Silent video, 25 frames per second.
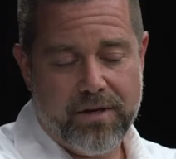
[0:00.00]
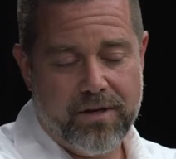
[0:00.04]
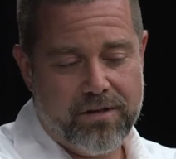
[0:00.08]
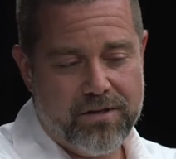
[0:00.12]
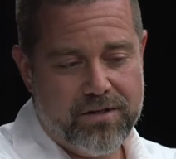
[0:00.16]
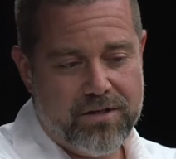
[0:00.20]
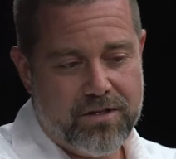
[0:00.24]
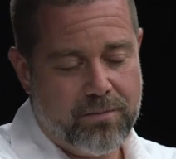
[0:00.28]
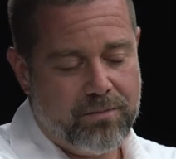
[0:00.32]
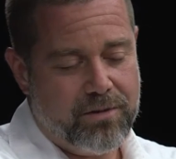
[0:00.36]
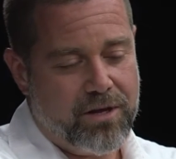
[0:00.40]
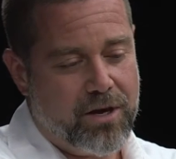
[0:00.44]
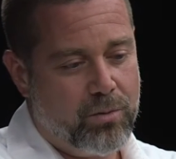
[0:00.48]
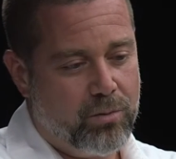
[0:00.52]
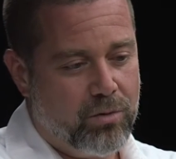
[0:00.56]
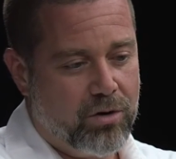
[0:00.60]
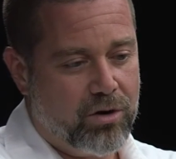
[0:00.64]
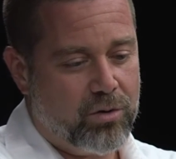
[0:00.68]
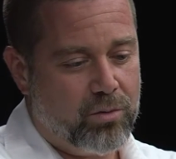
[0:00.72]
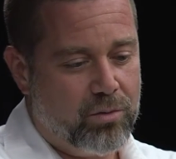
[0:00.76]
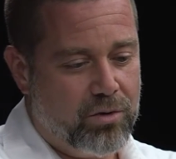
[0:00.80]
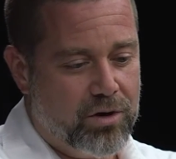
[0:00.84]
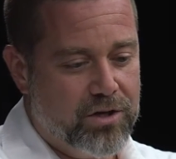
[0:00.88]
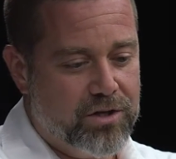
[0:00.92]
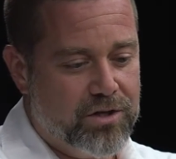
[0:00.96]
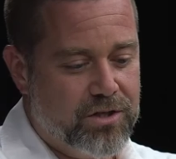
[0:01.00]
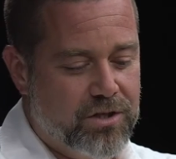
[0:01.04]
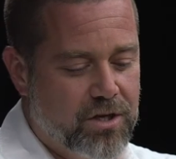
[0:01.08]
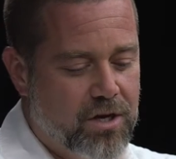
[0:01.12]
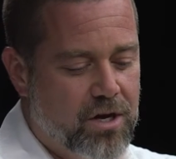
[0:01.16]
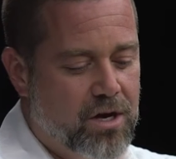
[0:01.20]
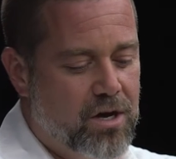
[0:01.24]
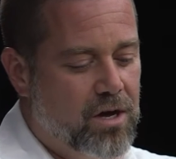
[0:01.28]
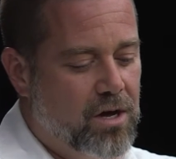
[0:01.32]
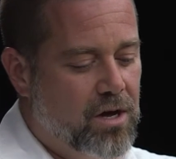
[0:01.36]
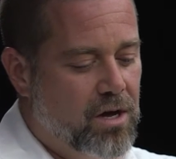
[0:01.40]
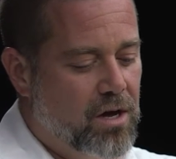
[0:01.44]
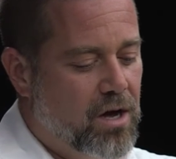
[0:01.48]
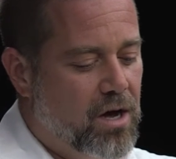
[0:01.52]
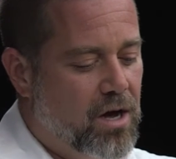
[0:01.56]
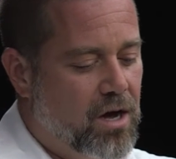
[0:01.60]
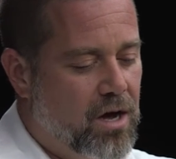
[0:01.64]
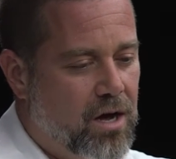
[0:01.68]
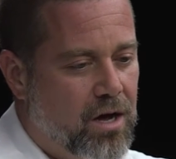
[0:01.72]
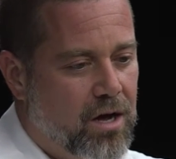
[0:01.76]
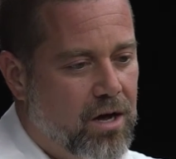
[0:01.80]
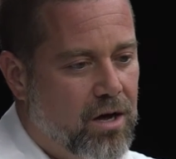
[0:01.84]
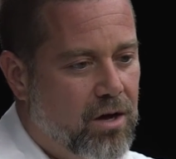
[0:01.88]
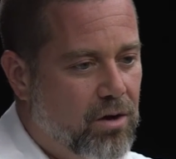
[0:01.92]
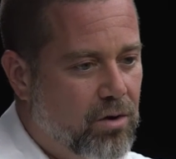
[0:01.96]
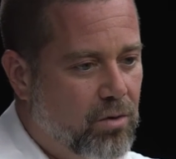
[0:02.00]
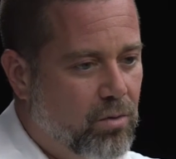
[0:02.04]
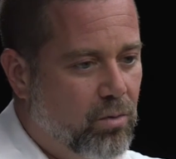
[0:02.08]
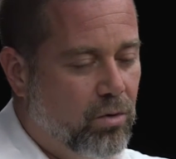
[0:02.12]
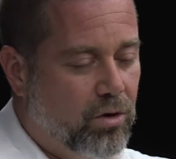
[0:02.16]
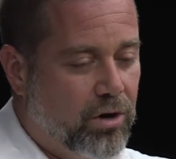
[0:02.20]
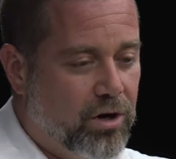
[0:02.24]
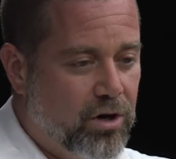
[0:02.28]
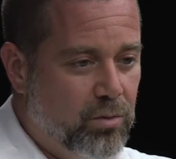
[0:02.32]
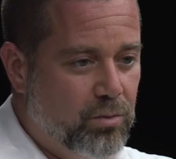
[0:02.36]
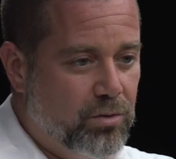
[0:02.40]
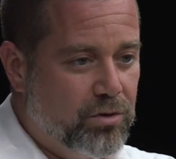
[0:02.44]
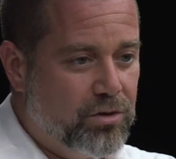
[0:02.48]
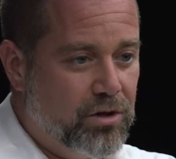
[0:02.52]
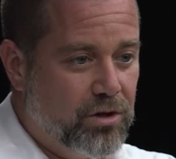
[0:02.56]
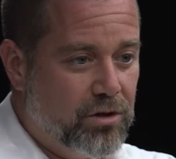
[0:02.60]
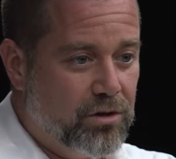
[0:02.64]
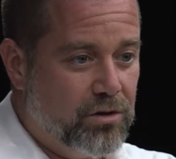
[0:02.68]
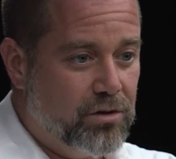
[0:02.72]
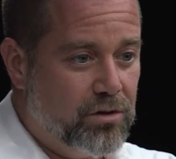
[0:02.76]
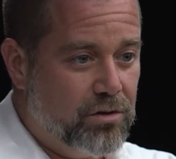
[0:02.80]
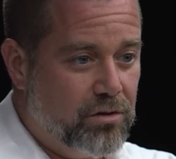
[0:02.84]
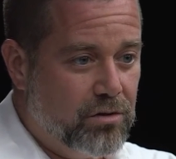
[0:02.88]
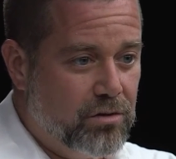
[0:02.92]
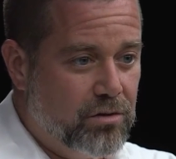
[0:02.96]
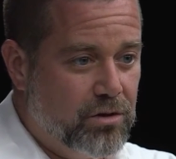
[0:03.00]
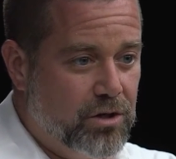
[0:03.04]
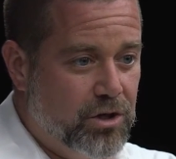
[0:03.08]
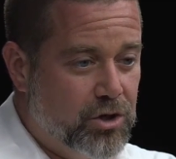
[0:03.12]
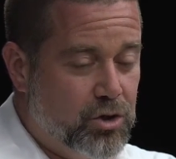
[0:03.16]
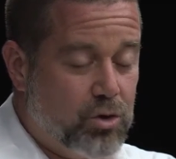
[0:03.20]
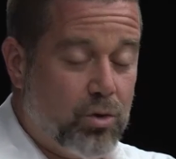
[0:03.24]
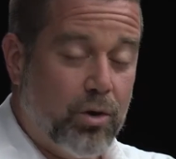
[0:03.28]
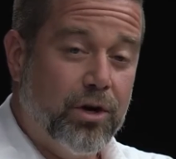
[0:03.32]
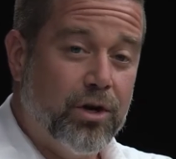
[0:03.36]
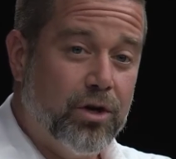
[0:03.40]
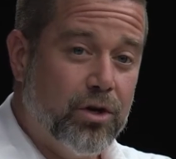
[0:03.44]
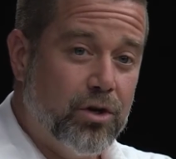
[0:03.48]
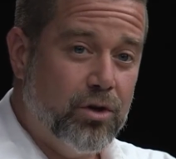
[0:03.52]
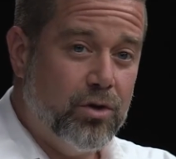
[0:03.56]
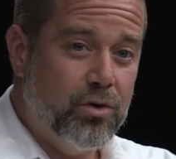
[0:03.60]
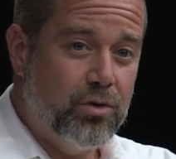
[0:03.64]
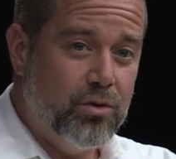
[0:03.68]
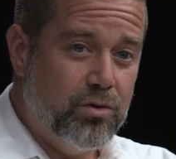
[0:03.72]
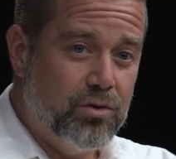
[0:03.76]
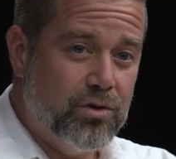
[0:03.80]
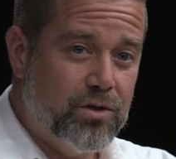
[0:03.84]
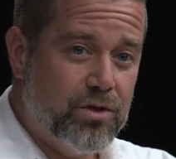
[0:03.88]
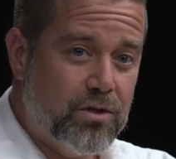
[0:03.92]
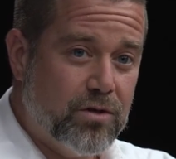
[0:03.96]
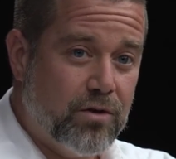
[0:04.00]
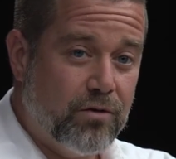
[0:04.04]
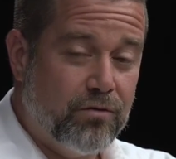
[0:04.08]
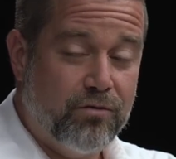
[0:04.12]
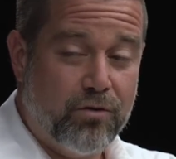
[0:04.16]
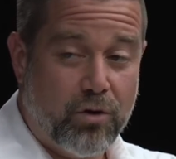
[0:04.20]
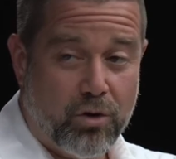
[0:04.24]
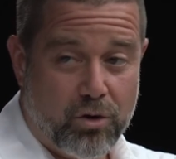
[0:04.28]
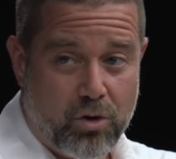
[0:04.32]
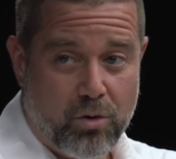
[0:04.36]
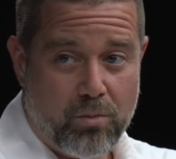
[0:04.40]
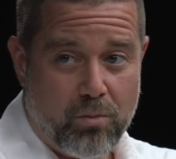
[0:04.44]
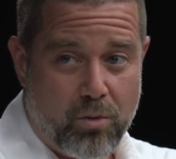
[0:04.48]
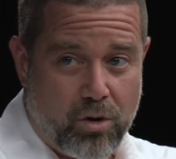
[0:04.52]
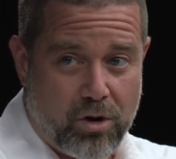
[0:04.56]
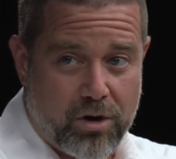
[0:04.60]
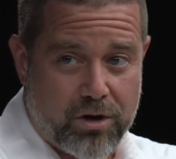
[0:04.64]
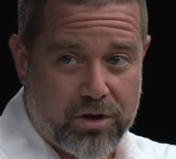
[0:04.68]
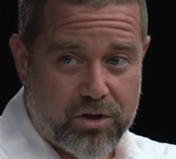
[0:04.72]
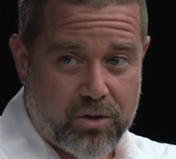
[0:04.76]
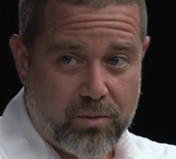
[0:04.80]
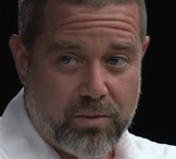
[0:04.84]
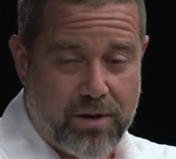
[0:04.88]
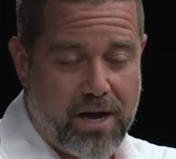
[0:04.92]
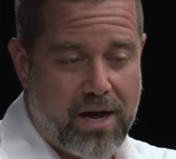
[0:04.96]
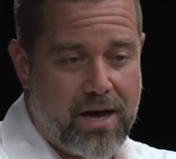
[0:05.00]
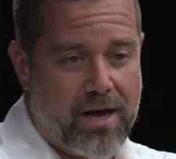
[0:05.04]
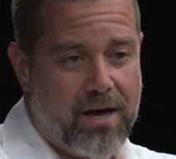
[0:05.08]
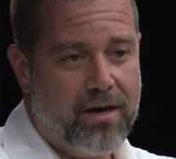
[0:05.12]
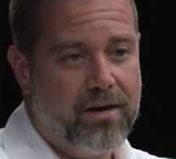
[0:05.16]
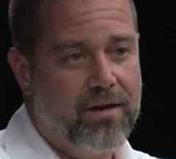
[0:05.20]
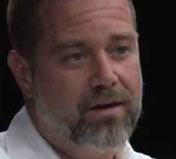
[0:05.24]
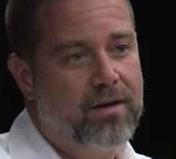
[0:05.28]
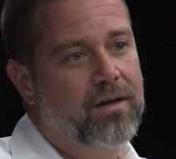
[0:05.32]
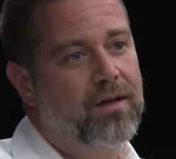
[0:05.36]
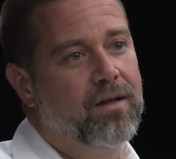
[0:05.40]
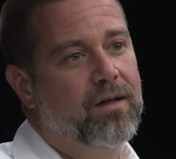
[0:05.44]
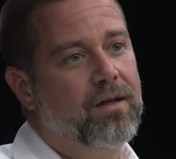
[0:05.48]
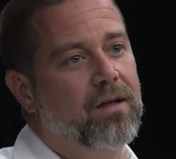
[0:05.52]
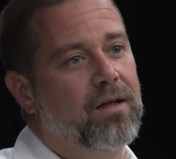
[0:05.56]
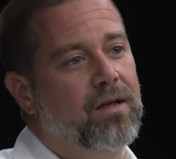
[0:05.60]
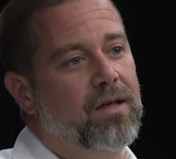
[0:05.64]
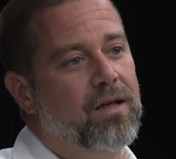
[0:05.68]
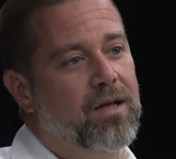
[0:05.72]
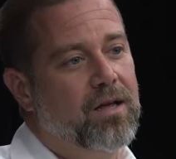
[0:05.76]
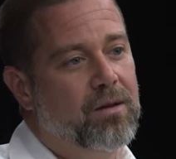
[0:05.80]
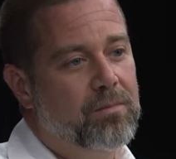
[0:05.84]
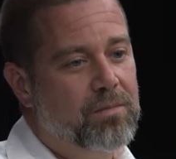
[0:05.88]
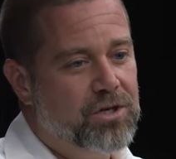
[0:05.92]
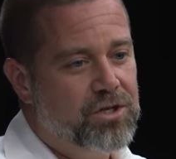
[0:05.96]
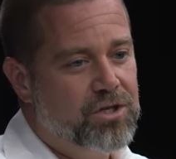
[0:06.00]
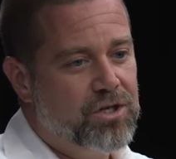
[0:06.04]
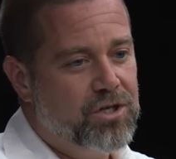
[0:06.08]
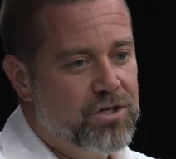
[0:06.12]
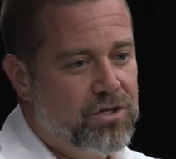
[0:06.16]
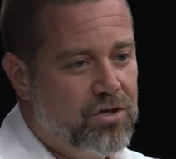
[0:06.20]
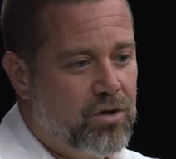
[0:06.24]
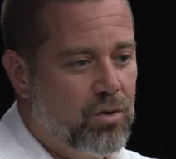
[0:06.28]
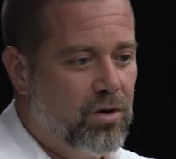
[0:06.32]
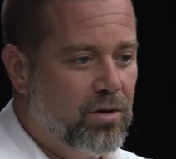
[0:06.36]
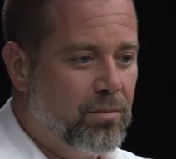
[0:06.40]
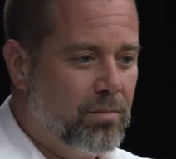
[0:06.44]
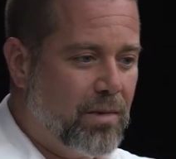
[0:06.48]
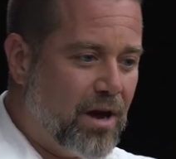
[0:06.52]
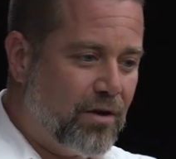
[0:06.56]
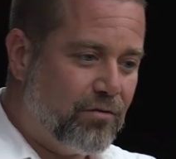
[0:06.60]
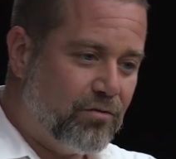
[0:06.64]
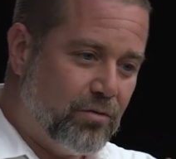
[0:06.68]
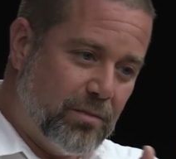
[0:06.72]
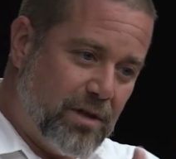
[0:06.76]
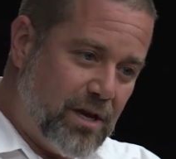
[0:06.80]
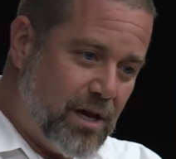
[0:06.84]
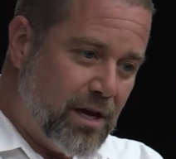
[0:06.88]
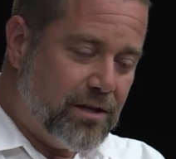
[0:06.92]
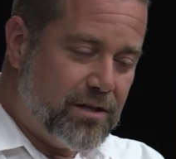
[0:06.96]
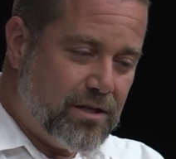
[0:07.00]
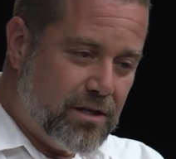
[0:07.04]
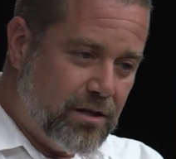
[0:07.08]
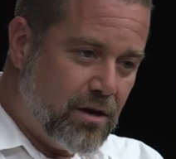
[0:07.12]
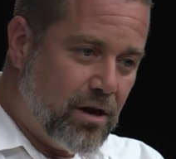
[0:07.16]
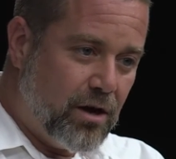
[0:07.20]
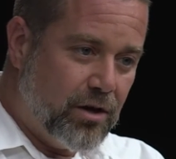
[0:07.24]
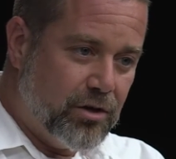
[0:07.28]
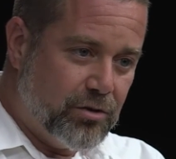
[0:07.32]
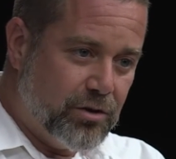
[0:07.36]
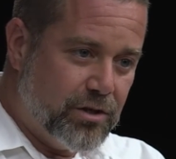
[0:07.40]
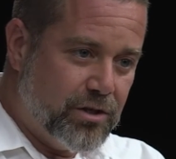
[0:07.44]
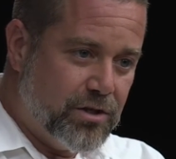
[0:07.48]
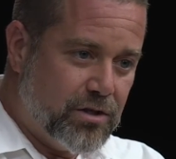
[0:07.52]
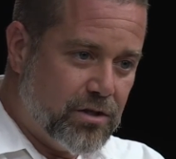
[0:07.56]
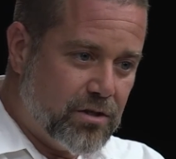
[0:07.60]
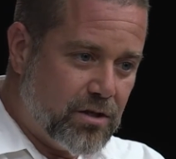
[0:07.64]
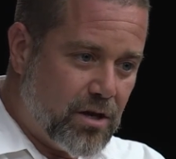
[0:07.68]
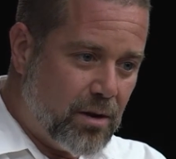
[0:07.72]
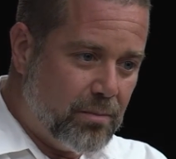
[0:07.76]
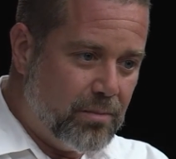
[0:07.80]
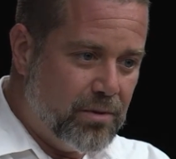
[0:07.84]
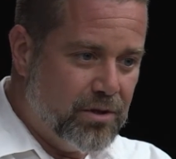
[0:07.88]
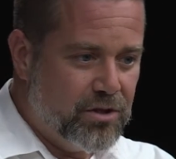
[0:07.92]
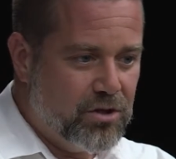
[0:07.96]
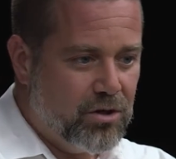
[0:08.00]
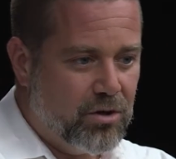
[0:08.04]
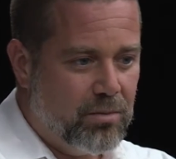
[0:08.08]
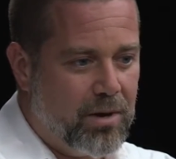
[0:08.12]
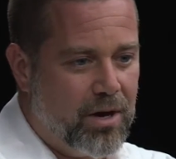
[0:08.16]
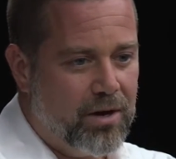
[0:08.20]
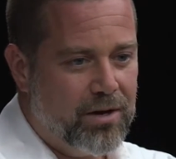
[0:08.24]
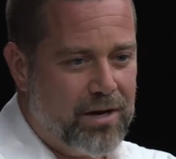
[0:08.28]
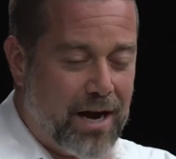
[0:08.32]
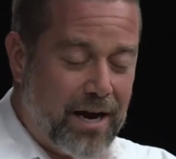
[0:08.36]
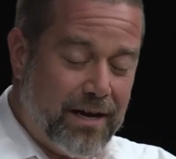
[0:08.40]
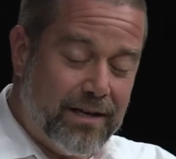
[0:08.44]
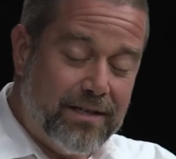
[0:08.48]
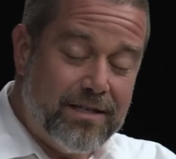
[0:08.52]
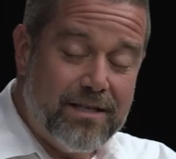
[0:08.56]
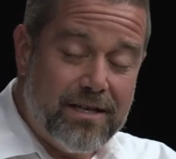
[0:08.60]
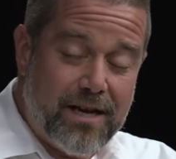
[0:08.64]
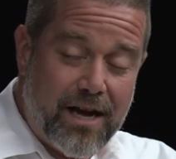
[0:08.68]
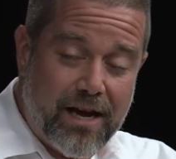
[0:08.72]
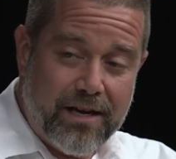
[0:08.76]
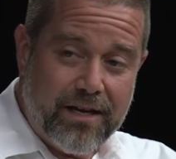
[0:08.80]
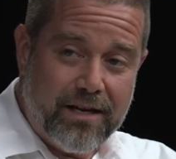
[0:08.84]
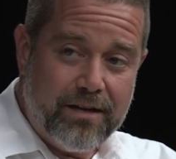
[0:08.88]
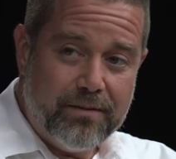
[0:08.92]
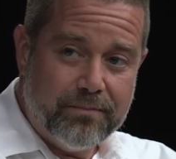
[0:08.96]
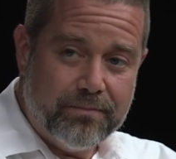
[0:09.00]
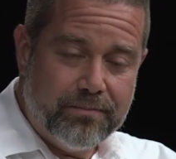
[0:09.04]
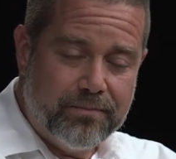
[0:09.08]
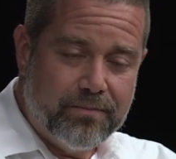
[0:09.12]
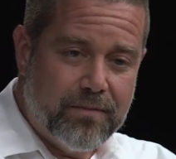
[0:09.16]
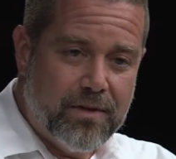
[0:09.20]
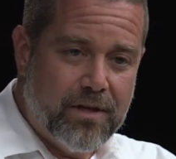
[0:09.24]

And some of that work was working with the Detroit News photo morgue. So we had images going back from the 1800s up until about 1980.